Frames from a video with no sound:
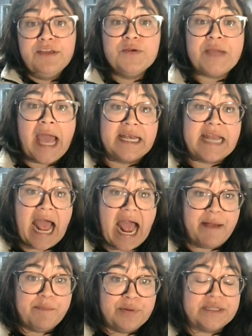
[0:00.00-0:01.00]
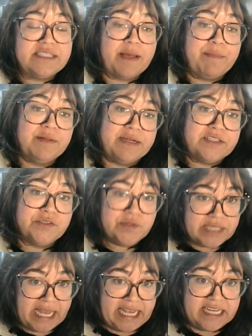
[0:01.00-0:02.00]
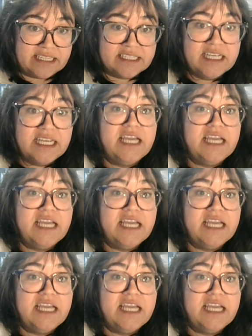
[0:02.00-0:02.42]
You can put supplemental light,